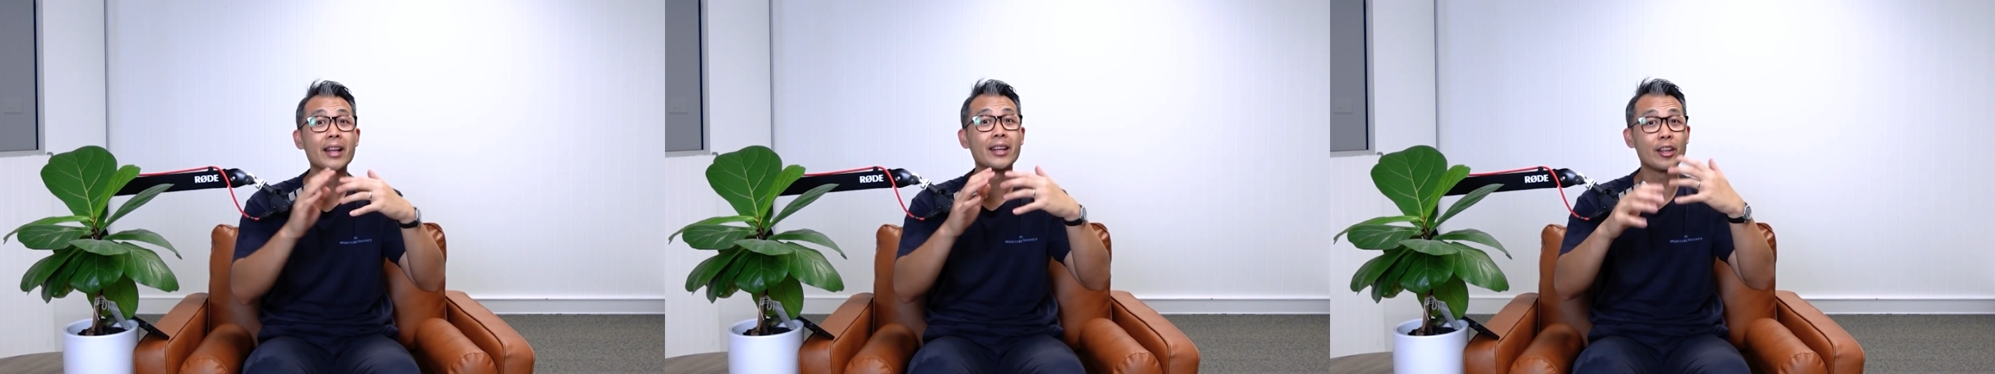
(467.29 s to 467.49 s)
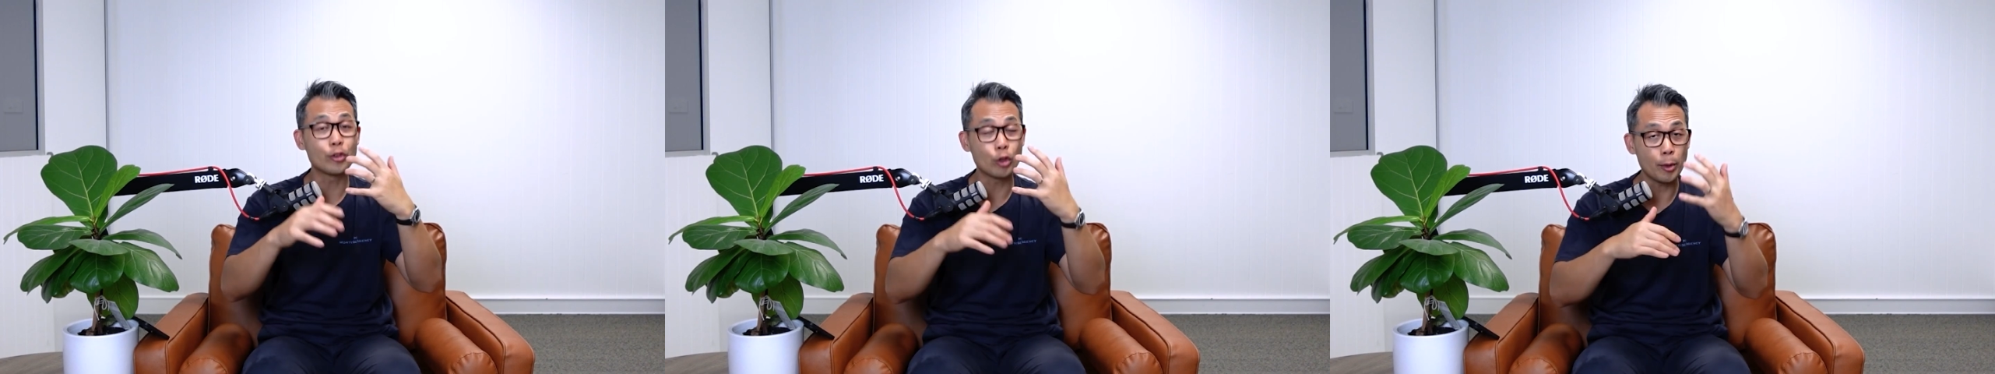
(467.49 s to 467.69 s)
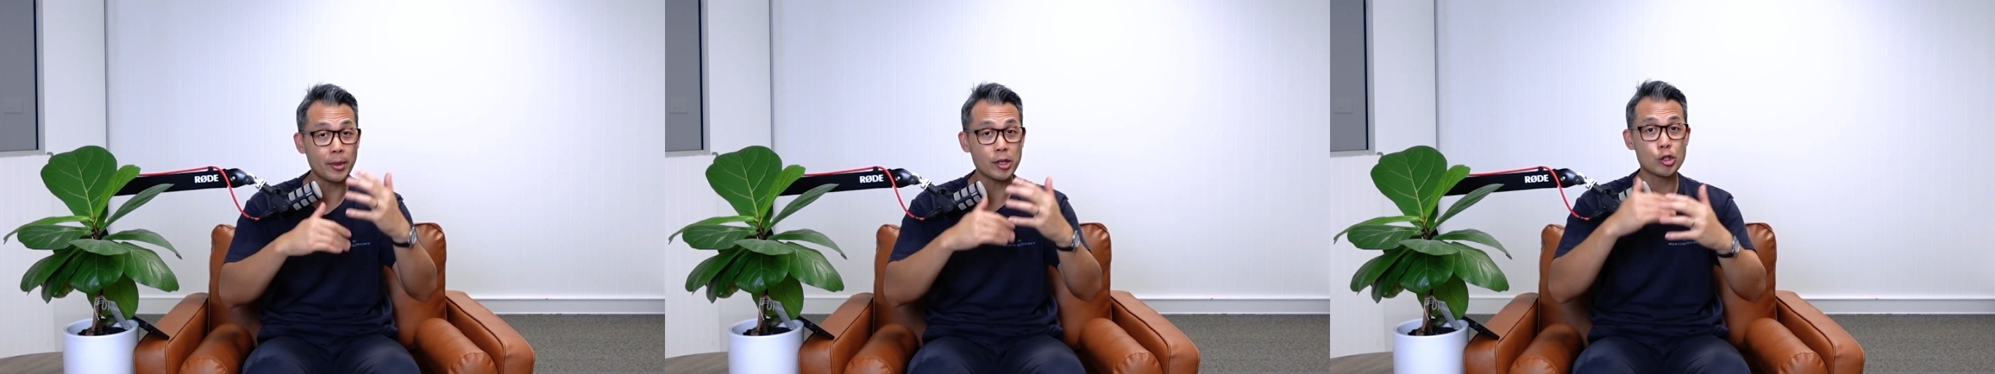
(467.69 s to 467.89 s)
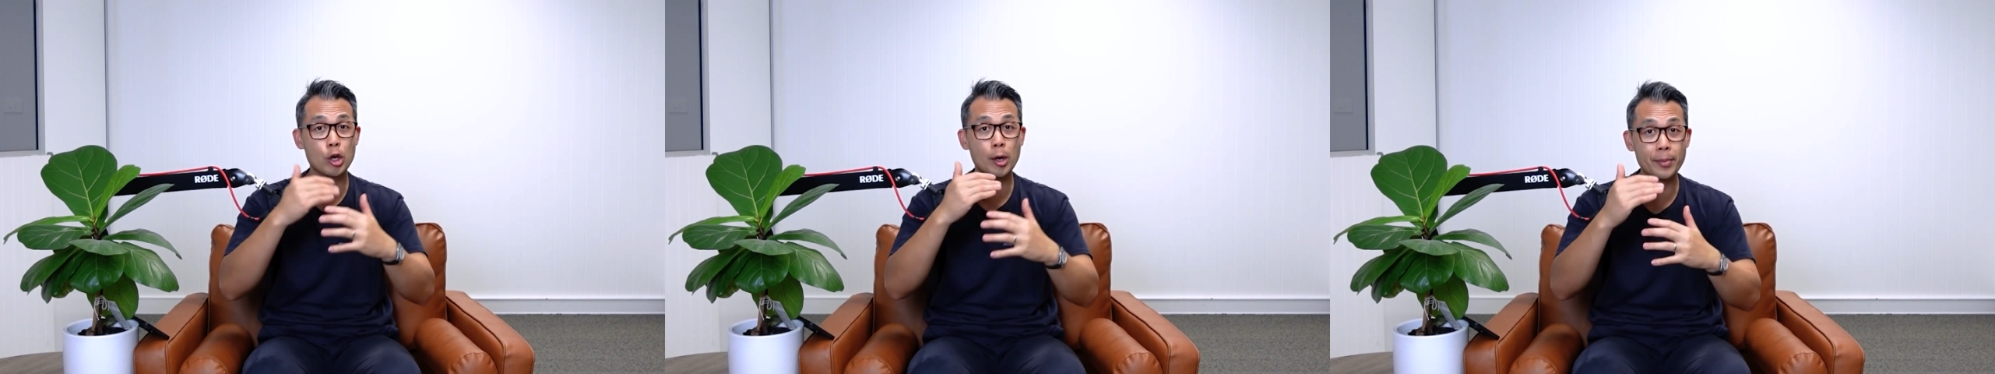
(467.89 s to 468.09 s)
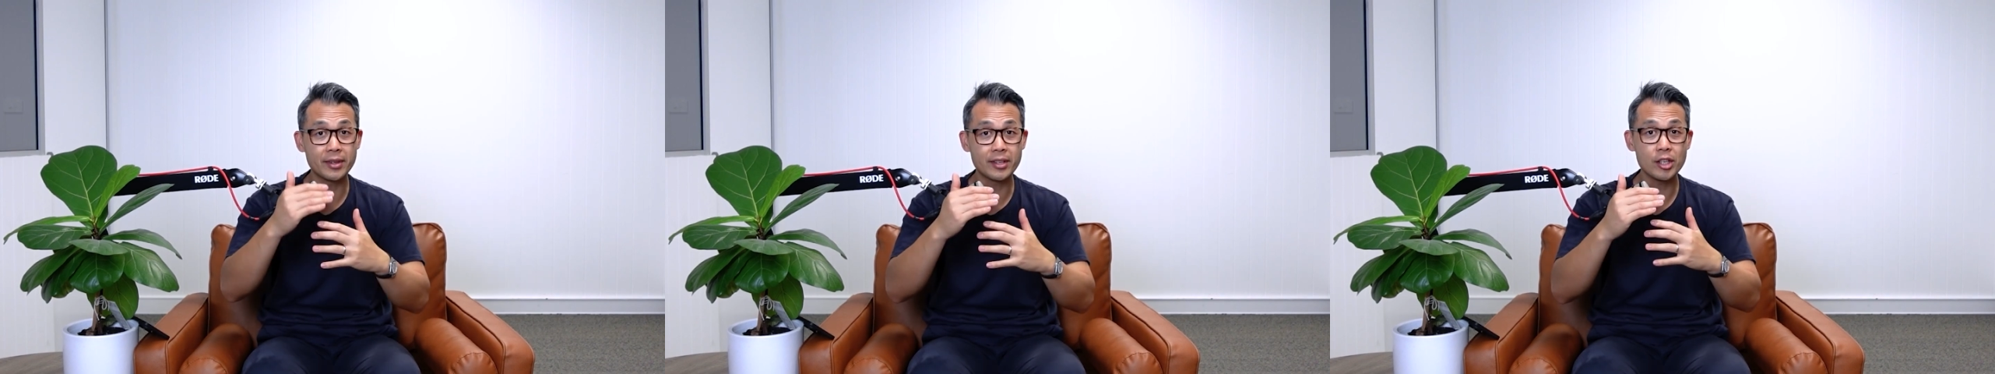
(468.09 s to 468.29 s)
There's not much
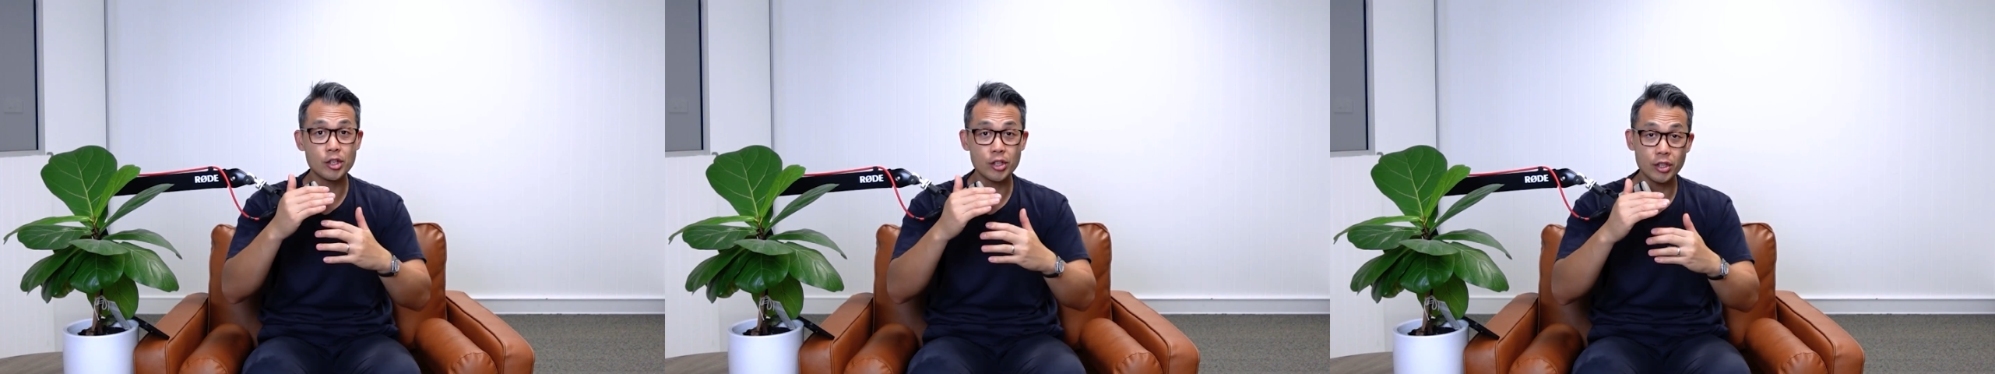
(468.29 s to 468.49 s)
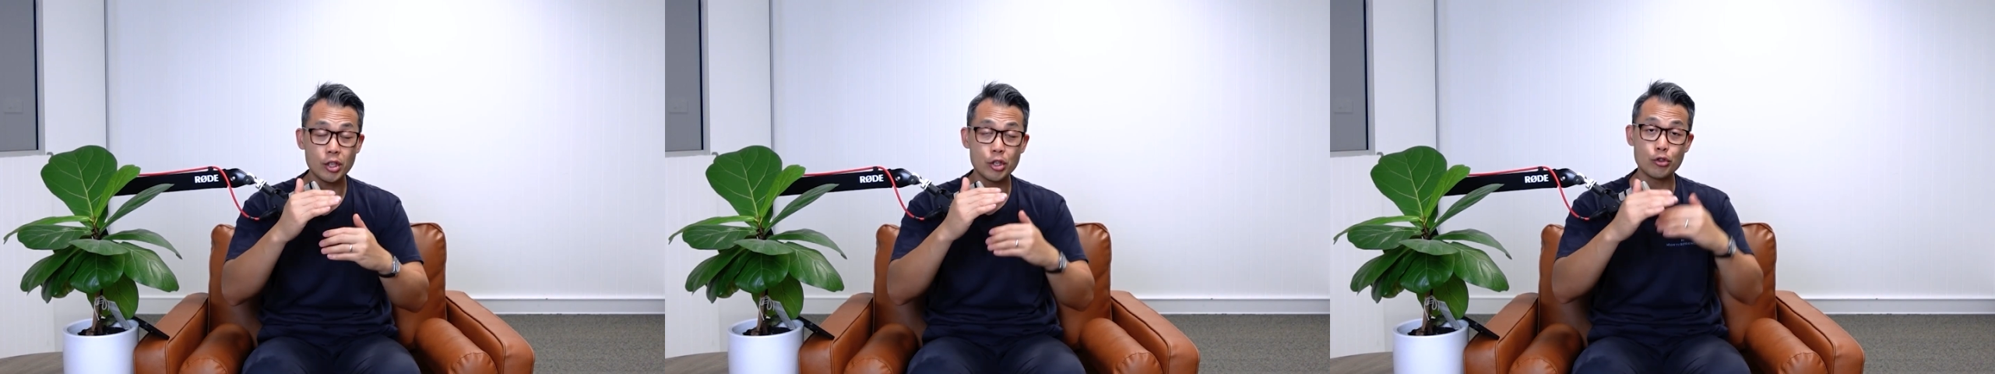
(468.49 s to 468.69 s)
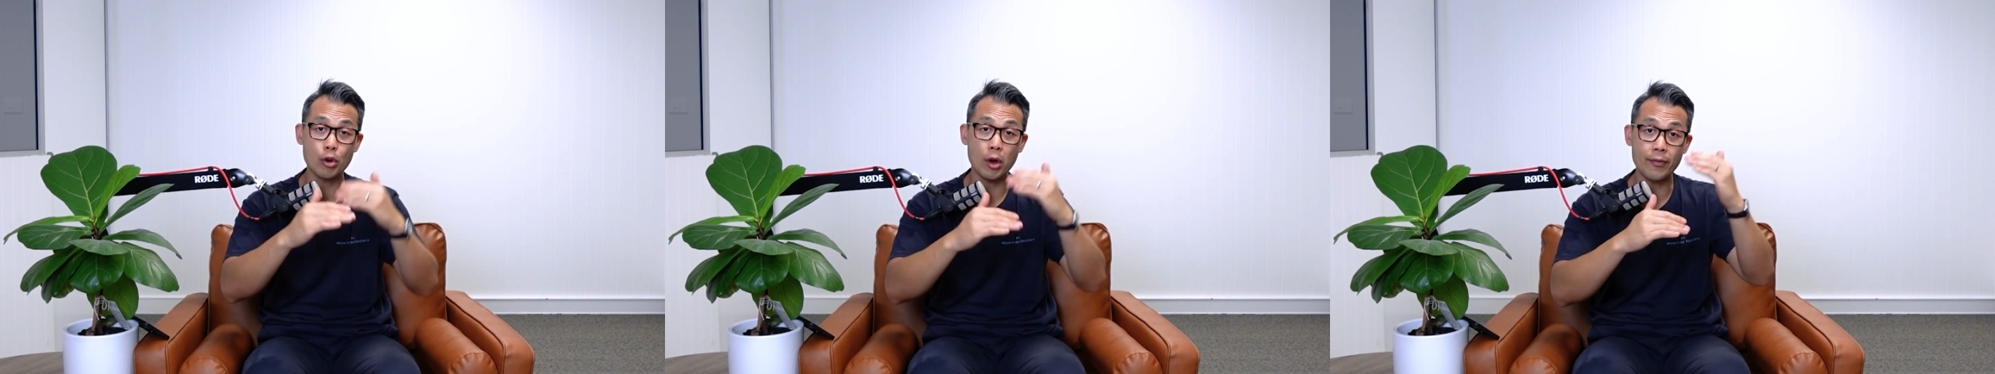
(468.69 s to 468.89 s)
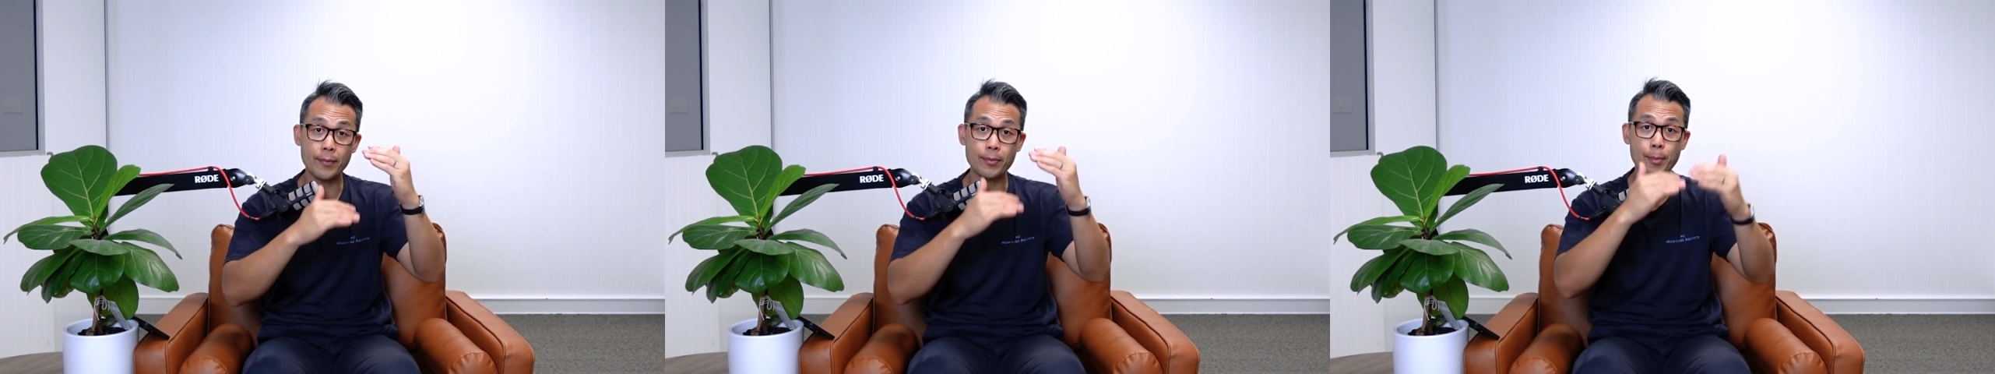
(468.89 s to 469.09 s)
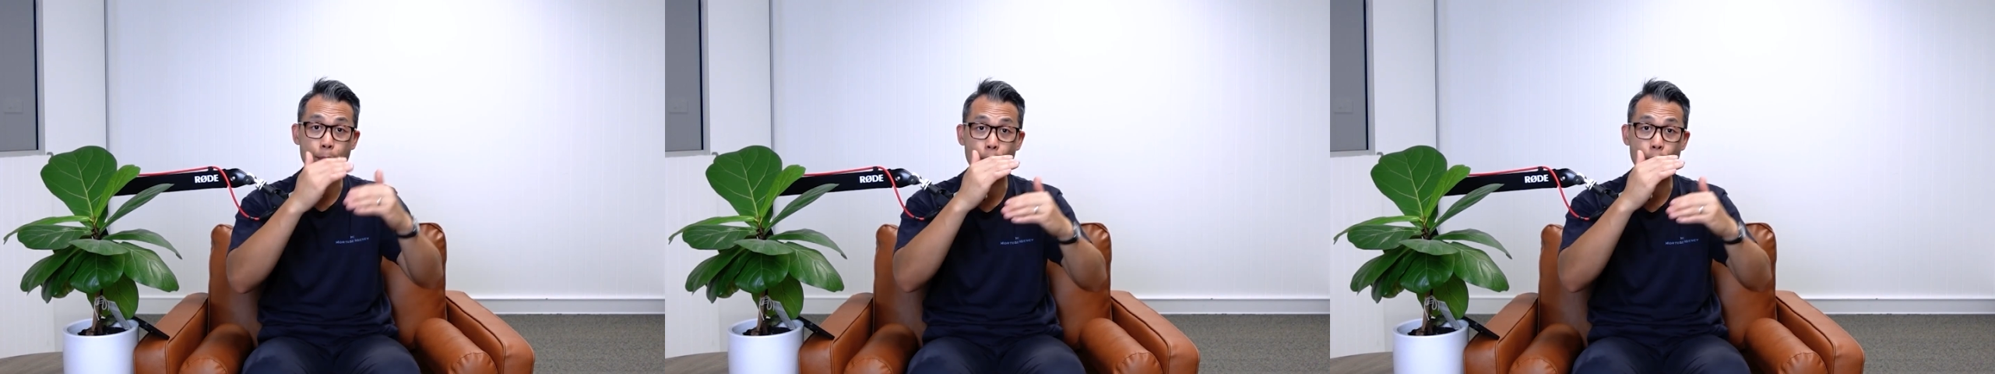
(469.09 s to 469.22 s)
competition to drive up the